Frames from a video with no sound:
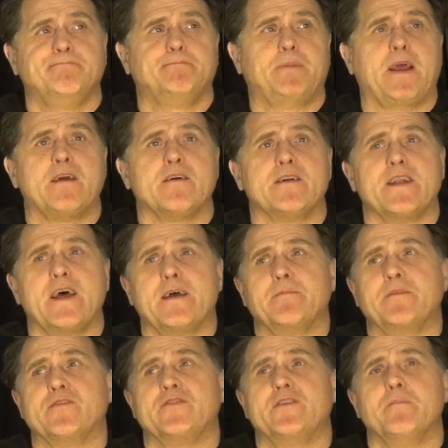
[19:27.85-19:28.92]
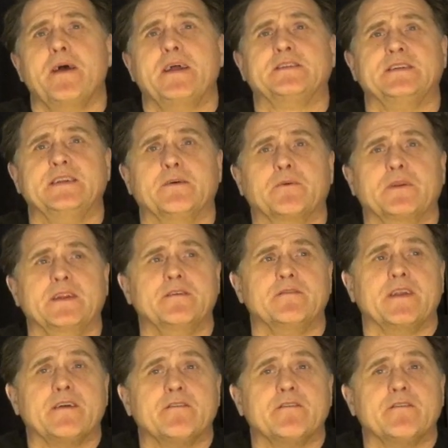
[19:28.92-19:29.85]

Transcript: paradigm, this dimension that we live in.